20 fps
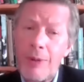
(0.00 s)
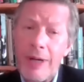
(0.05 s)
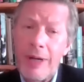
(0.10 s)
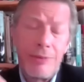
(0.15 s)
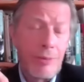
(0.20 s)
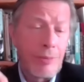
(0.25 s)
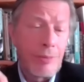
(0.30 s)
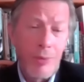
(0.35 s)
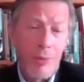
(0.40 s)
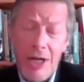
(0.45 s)
way
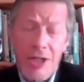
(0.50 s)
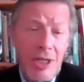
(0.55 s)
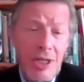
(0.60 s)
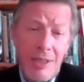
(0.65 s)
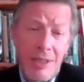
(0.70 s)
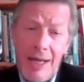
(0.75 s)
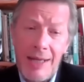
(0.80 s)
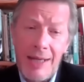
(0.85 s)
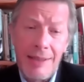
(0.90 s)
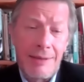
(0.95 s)
Russia
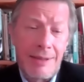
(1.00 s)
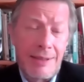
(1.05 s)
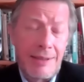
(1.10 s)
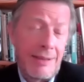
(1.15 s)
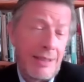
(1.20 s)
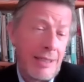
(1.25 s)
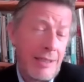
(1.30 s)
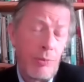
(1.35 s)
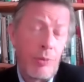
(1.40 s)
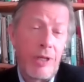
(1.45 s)

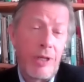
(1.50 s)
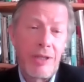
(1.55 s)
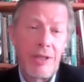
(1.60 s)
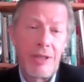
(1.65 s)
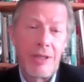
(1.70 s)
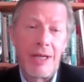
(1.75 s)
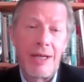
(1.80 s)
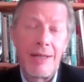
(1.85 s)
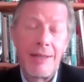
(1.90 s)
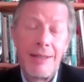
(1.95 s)
did with
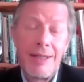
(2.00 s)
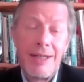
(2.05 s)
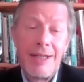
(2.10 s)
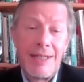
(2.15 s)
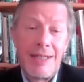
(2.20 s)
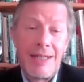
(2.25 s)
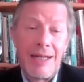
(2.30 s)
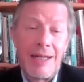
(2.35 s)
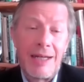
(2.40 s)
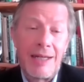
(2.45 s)

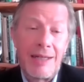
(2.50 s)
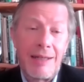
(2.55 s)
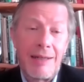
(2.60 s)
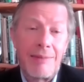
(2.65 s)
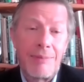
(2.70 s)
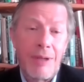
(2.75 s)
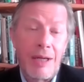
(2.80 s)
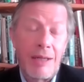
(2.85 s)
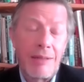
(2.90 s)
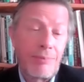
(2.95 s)

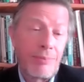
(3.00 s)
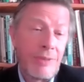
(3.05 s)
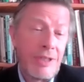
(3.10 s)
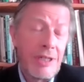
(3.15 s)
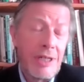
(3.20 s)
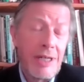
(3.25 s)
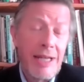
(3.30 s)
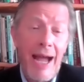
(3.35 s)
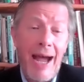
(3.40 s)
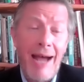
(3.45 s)

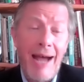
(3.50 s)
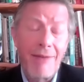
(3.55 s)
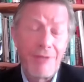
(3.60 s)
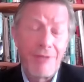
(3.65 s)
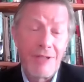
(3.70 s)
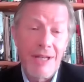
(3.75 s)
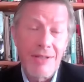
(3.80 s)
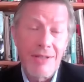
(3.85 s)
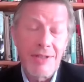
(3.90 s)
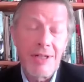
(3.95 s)
nearly a half a
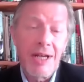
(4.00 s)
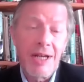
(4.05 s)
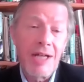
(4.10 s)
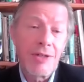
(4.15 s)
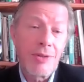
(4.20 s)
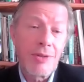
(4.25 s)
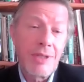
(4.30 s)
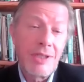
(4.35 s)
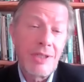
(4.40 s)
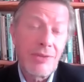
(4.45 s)
dozen
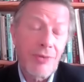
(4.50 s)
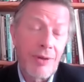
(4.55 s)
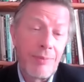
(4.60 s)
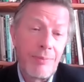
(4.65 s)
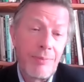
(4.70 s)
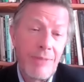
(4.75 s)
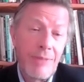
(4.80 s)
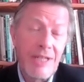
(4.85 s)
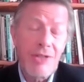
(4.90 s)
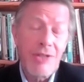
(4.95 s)
countries
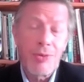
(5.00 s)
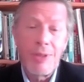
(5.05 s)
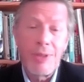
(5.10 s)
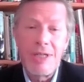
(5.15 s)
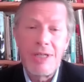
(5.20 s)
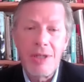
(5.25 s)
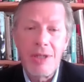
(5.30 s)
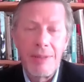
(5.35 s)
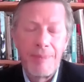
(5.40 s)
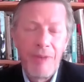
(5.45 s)
from its
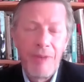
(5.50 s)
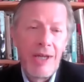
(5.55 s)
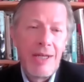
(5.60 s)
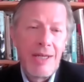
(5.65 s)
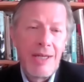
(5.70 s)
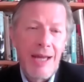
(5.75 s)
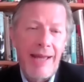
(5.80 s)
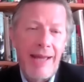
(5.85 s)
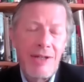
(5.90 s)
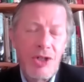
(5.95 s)
region,
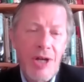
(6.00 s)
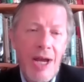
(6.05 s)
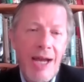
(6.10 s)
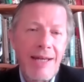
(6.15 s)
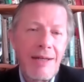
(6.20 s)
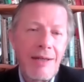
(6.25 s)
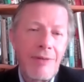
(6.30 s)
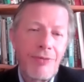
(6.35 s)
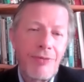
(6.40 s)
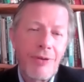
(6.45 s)
and
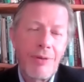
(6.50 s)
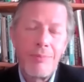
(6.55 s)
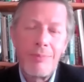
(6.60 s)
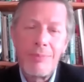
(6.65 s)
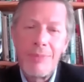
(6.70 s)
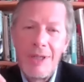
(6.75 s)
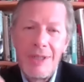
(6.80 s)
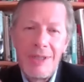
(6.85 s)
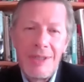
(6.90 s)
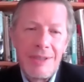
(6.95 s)
China
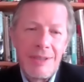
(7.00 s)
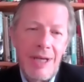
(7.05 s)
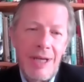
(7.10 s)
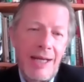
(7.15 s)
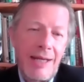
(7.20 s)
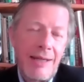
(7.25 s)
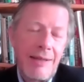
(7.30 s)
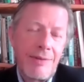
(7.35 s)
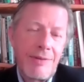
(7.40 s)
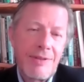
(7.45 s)
from
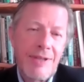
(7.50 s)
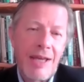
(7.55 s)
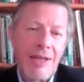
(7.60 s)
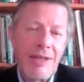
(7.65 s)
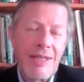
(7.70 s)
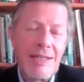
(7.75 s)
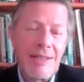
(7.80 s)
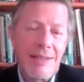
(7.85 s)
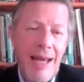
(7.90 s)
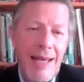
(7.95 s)

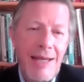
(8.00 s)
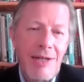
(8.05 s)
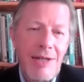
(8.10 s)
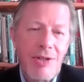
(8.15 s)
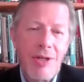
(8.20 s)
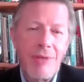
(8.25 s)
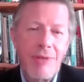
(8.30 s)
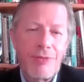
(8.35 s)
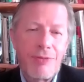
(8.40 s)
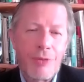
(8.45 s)
Southeast
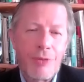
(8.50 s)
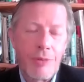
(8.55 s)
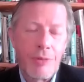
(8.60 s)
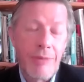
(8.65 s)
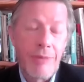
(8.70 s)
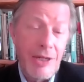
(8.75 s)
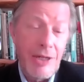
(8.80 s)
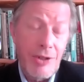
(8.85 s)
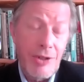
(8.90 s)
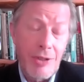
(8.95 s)
Asia, four
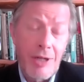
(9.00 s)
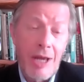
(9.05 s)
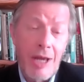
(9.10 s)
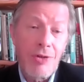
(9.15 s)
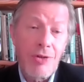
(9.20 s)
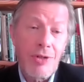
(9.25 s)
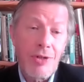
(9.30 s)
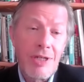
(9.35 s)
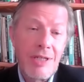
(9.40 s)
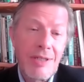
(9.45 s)
major
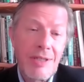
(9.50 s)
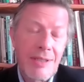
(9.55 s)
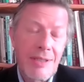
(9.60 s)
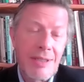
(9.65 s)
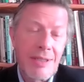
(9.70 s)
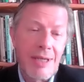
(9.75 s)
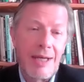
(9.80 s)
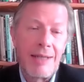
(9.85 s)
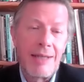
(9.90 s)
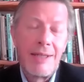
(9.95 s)
countries,
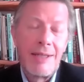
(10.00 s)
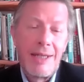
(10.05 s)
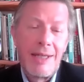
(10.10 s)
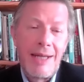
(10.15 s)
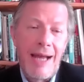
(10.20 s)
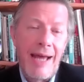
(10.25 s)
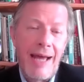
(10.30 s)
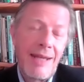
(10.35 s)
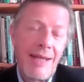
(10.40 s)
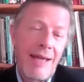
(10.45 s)

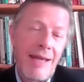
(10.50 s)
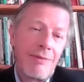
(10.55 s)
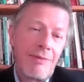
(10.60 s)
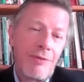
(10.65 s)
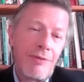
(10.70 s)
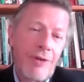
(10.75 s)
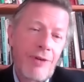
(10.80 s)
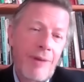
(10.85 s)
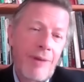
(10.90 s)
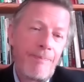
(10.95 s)
and then
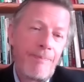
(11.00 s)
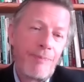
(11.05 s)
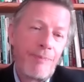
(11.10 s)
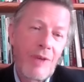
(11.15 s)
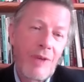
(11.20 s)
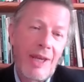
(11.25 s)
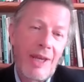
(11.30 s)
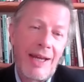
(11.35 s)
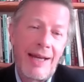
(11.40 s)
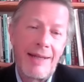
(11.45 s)
from
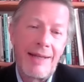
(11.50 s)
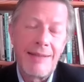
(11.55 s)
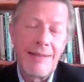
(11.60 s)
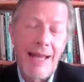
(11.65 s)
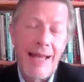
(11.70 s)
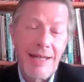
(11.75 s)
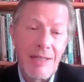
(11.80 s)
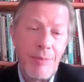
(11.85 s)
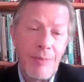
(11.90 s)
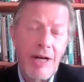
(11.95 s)

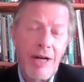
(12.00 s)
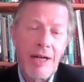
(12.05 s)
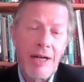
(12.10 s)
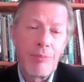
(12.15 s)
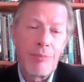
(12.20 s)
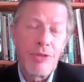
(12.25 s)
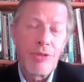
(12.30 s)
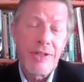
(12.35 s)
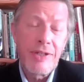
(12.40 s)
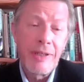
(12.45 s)
Latin America,
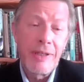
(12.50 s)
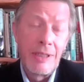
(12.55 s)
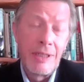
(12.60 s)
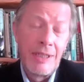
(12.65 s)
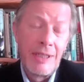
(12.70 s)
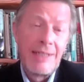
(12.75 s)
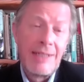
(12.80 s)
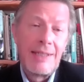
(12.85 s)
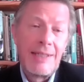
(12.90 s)
Brazil